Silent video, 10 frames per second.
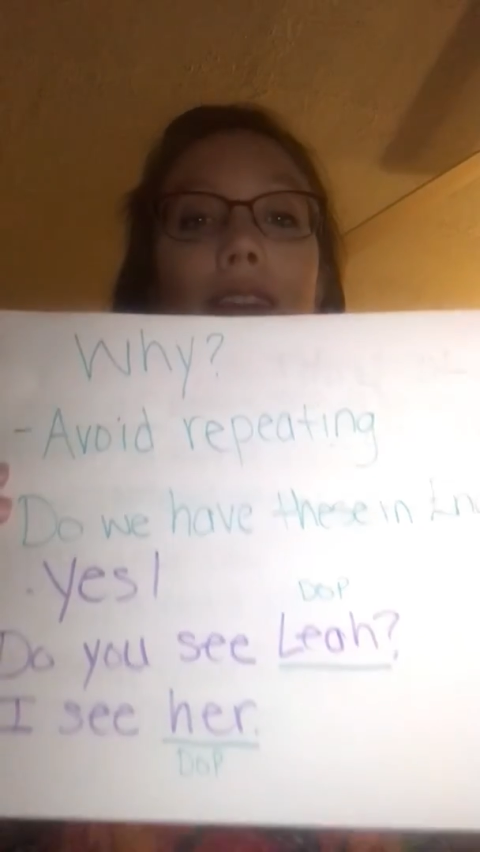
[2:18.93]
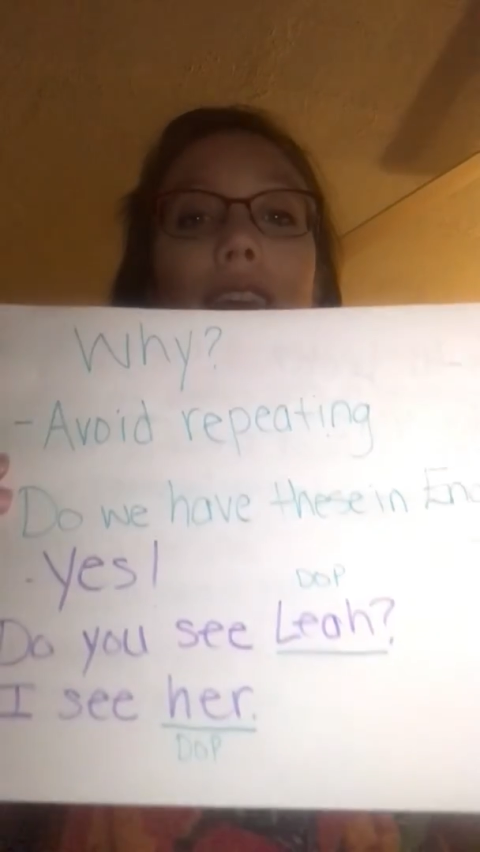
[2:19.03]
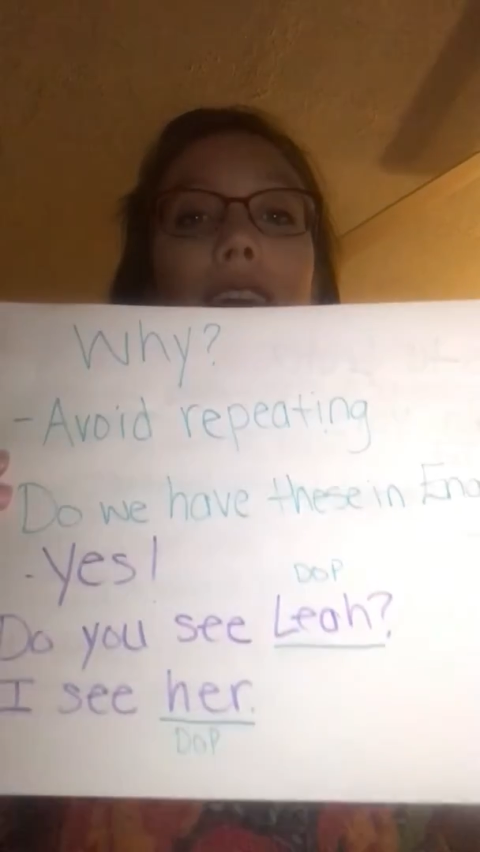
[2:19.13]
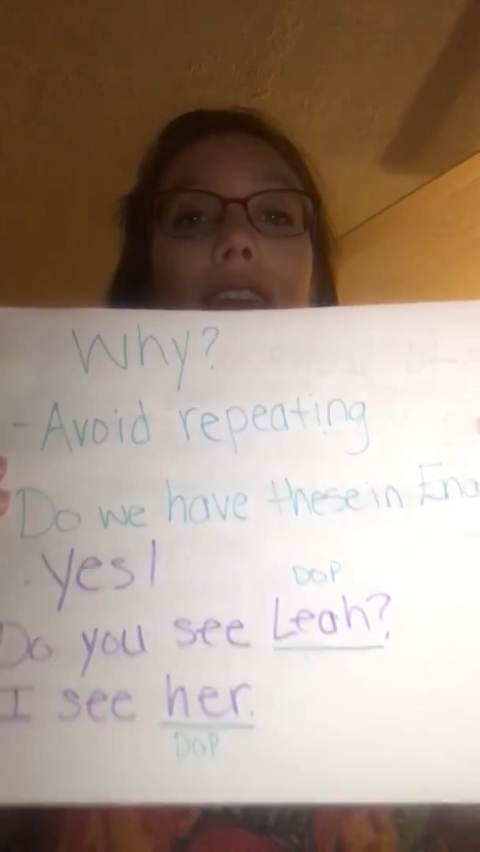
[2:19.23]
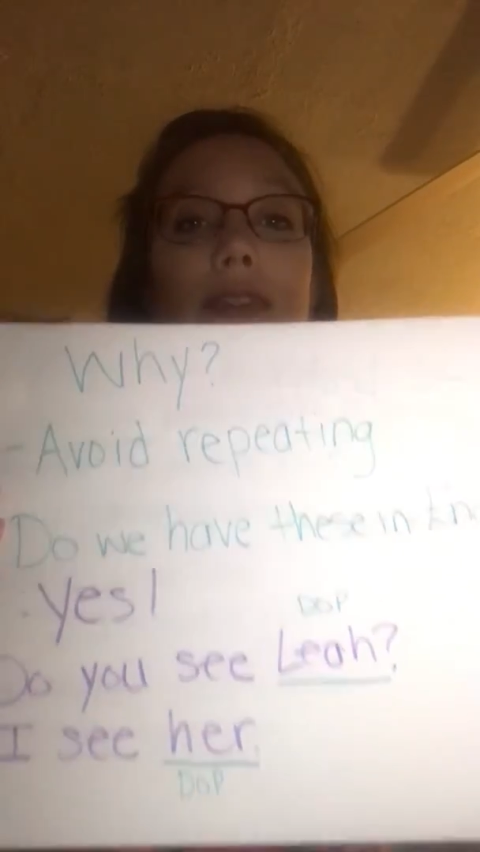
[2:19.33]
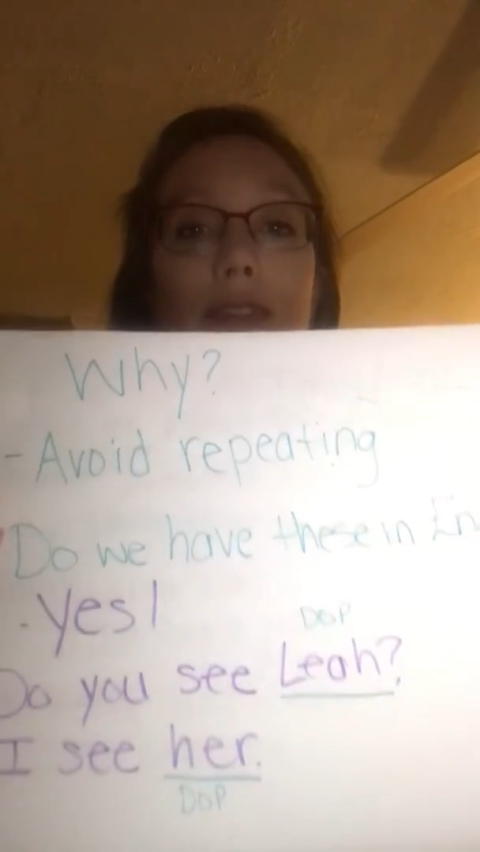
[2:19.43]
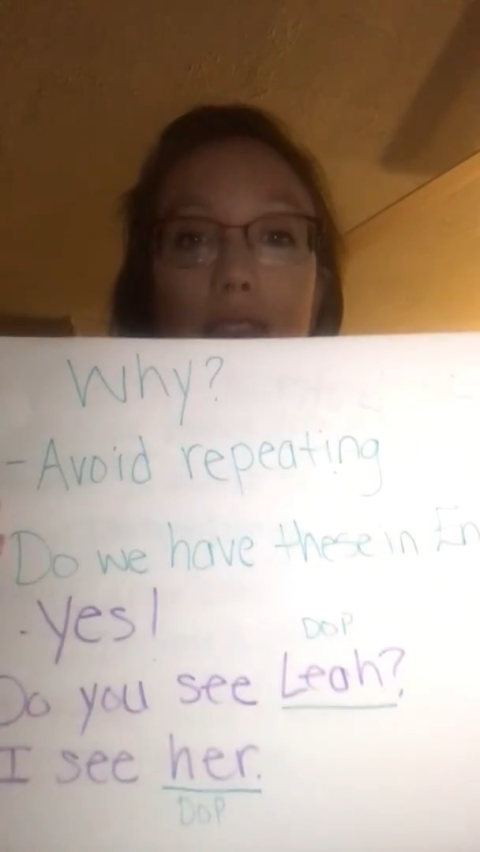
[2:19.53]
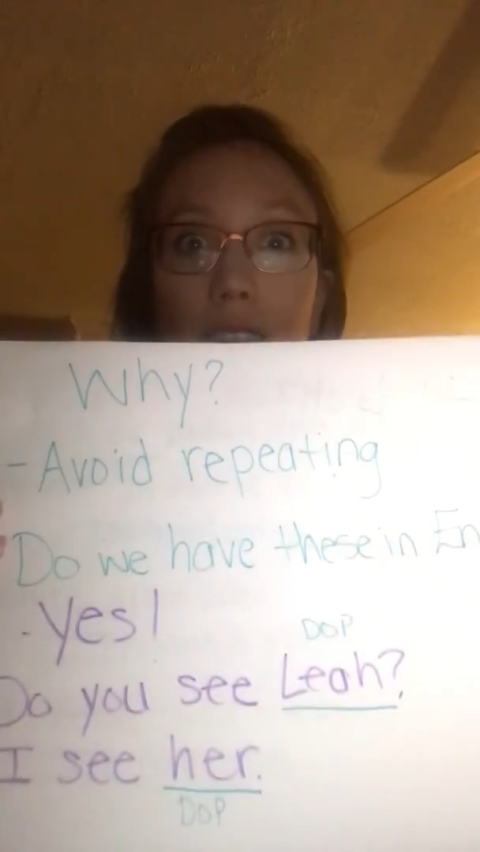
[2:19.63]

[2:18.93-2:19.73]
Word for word: They exist in